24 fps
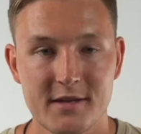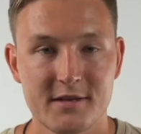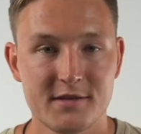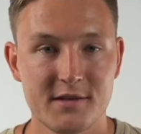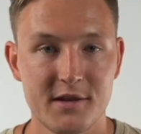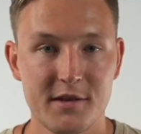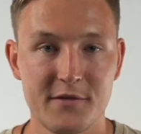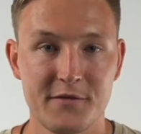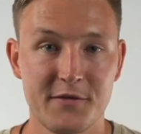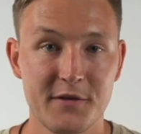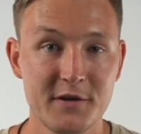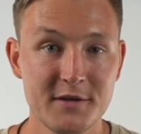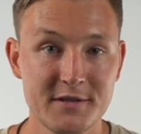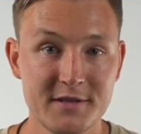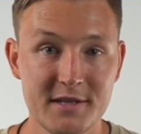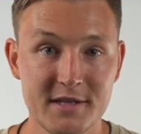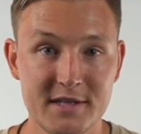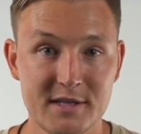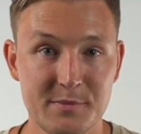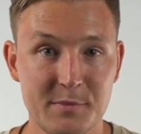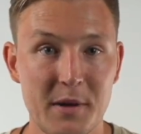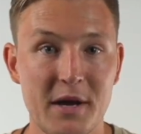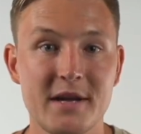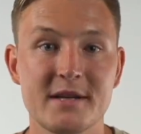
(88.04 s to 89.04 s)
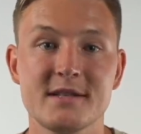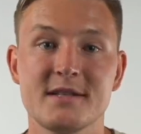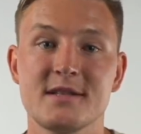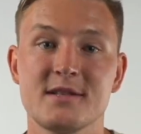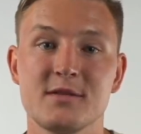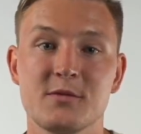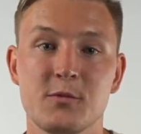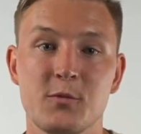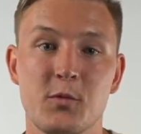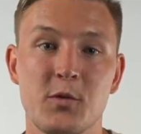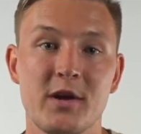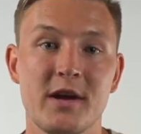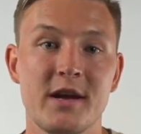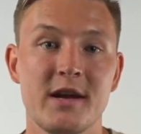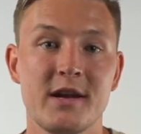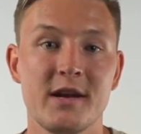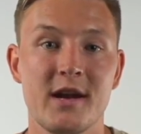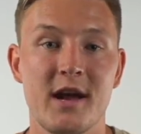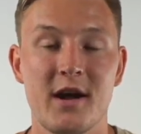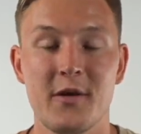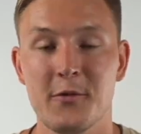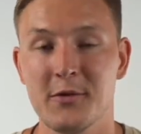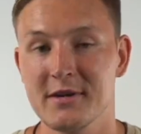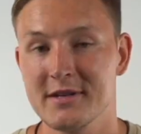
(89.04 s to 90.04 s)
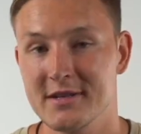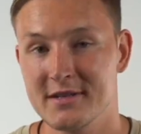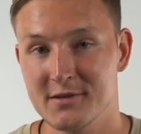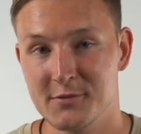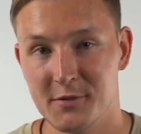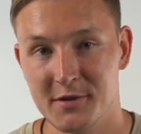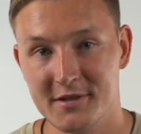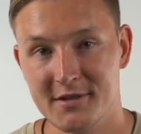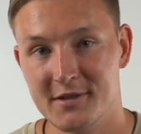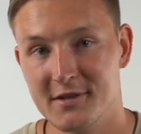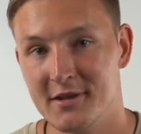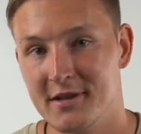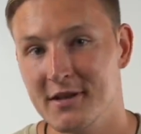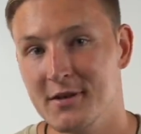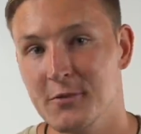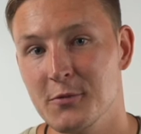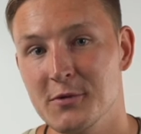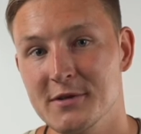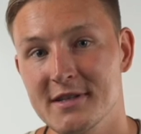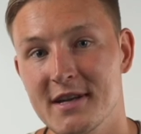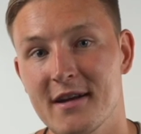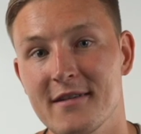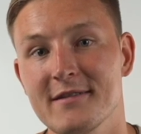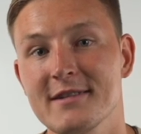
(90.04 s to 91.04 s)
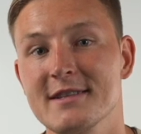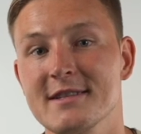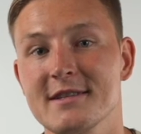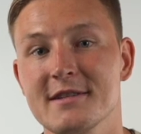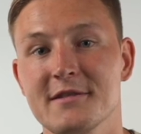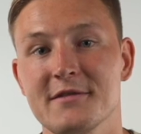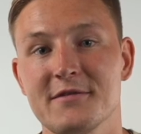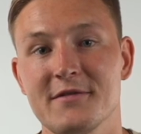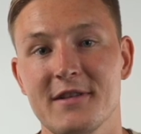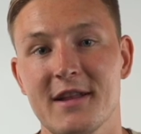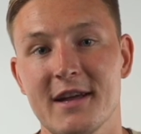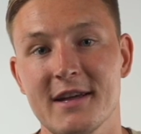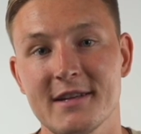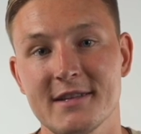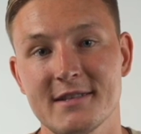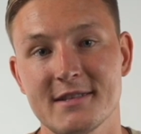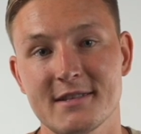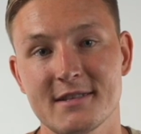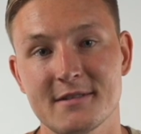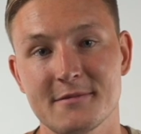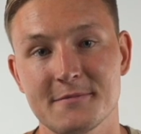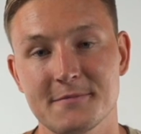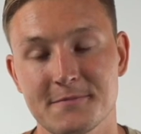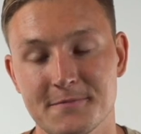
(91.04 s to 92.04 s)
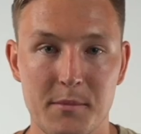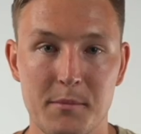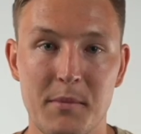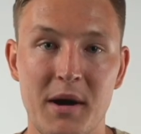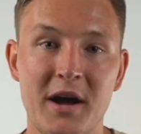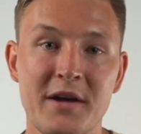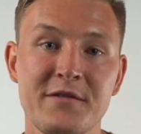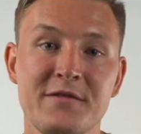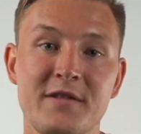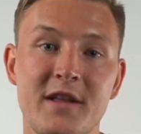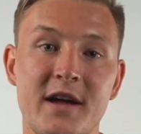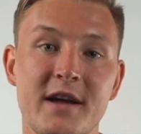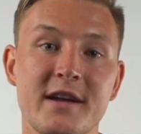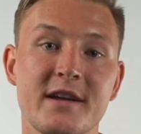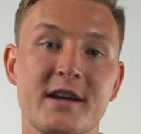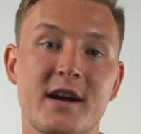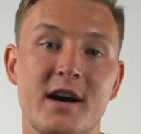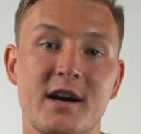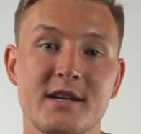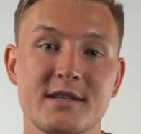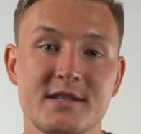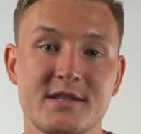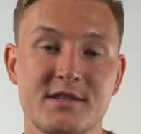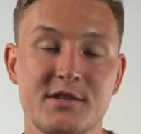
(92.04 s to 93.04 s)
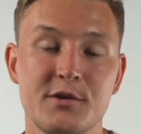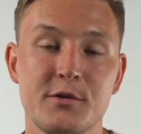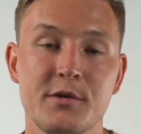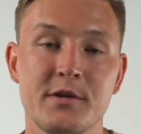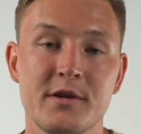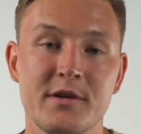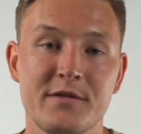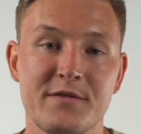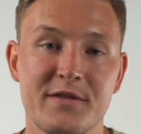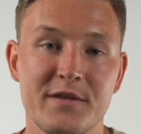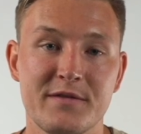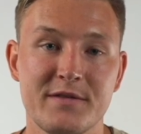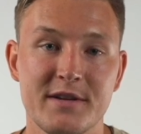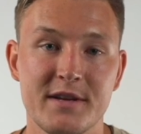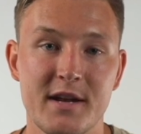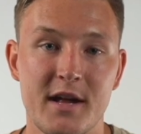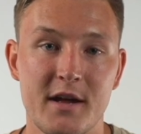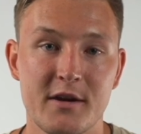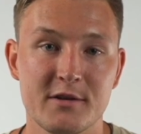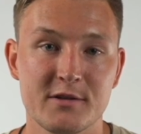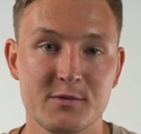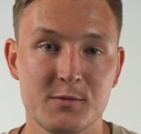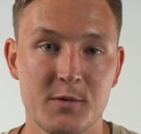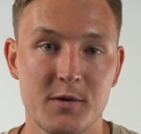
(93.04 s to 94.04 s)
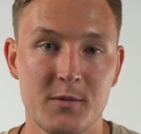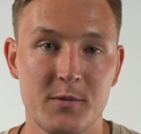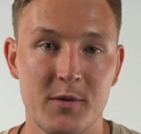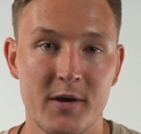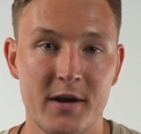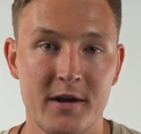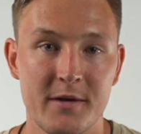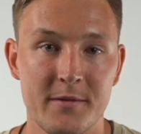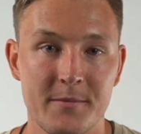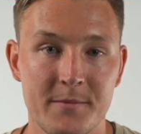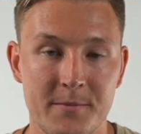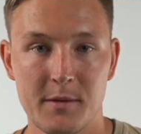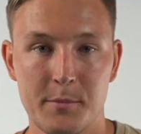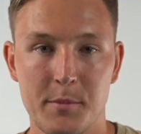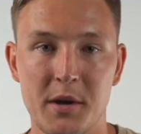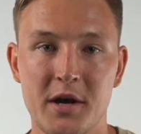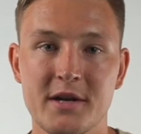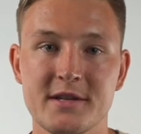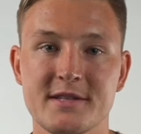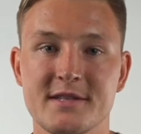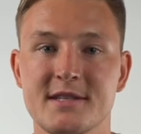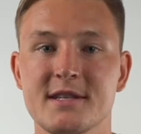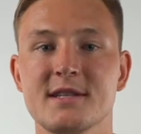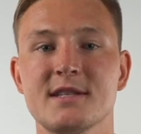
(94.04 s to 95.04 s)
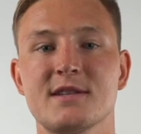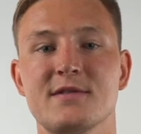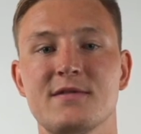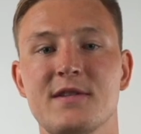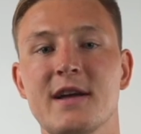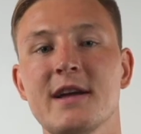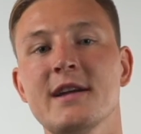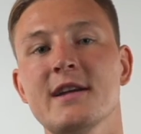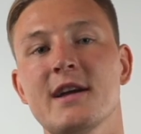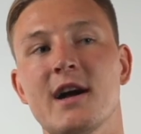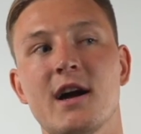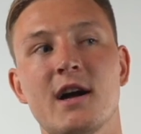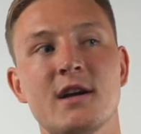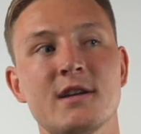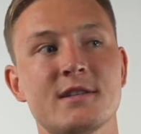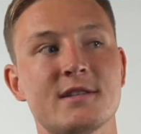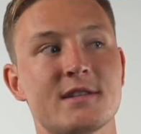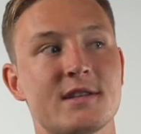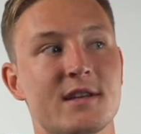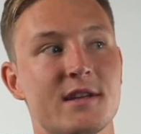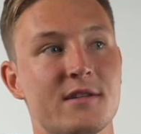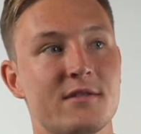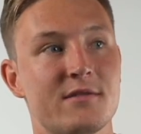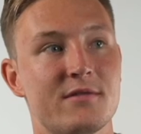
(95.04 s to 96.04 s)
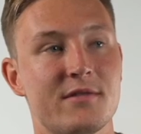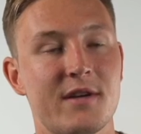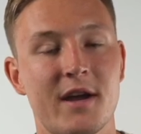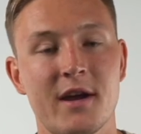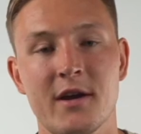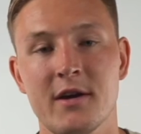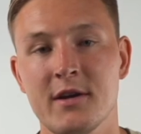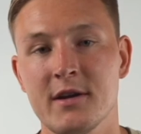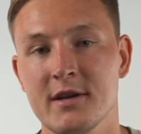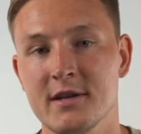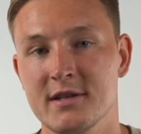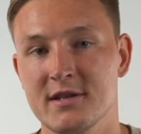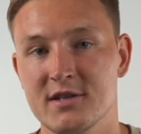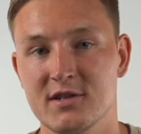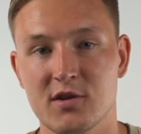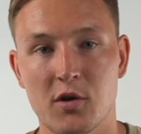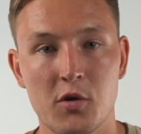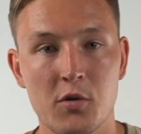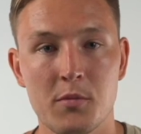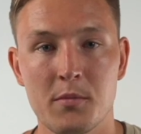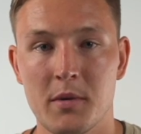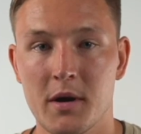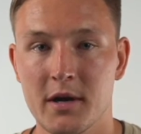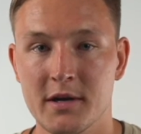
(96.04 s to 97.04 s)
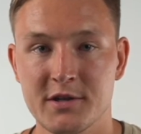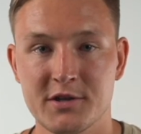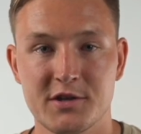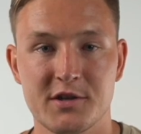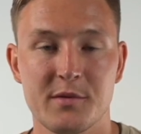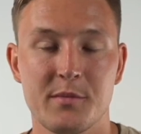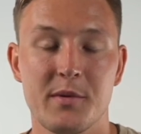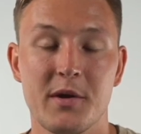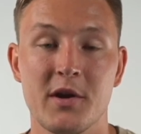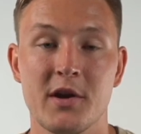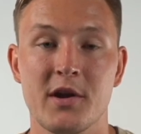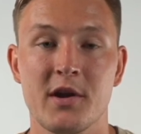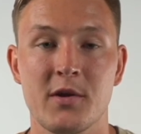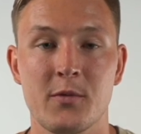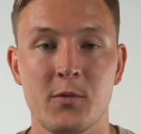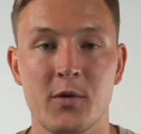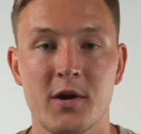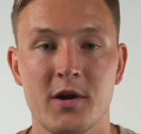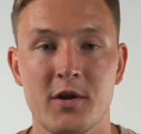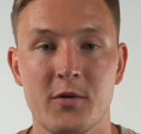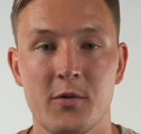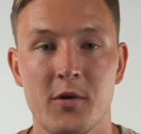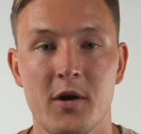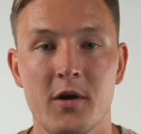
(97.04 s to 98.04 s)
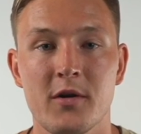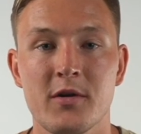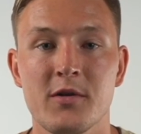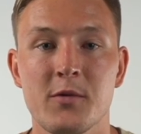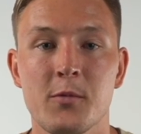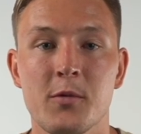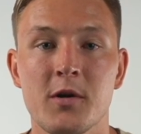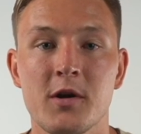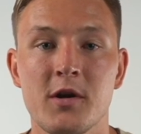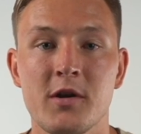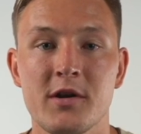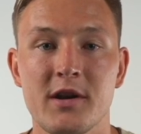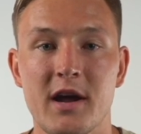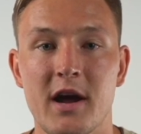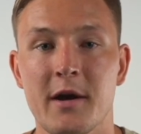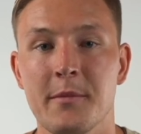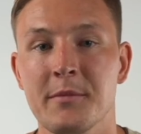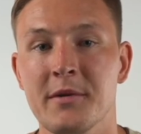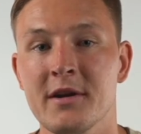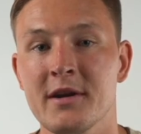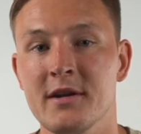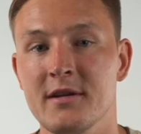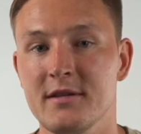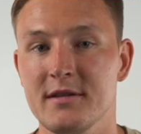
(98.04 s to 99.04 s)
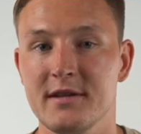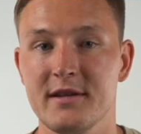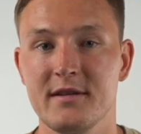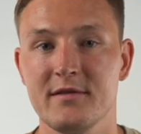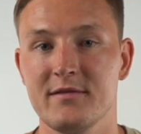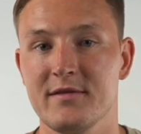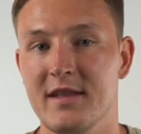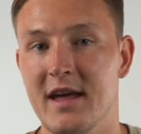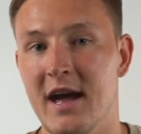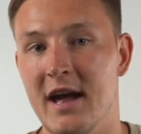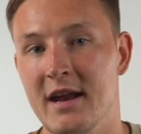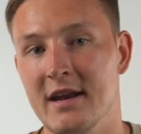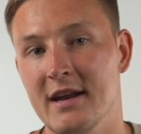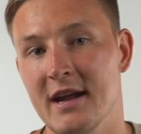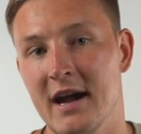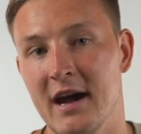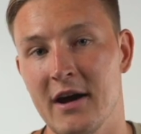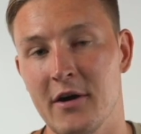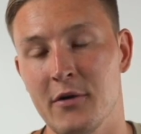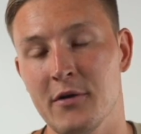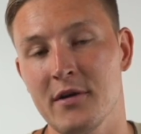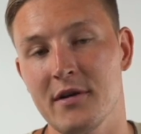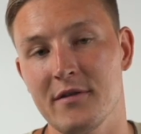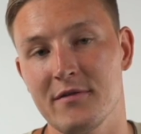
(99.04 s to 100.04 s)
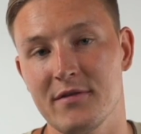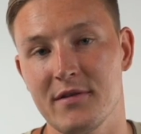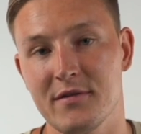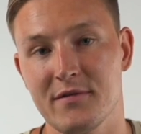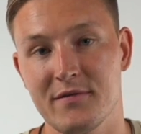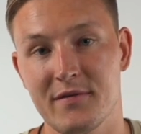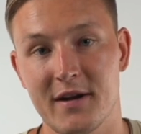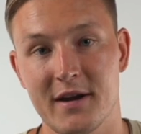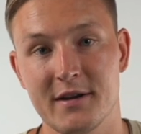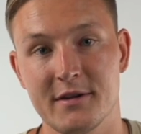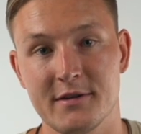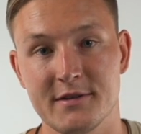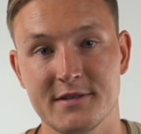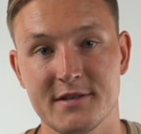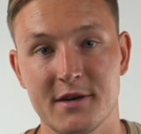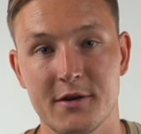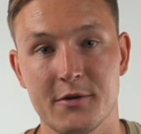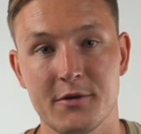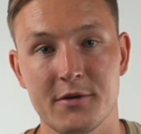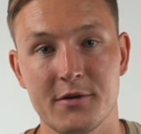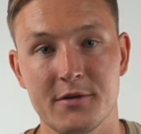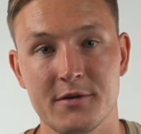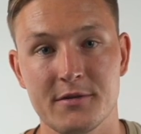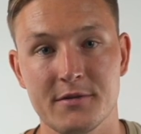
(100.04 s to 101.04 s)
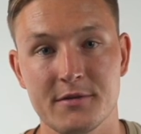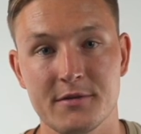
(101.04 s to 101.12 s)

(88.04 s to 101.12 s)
So the first expense when I went to Switzerland was obviously flights. My flight cost $250 one way. But since flight costs can vary so much depending on where you are in the world, I'm gonna leave that out of the final total.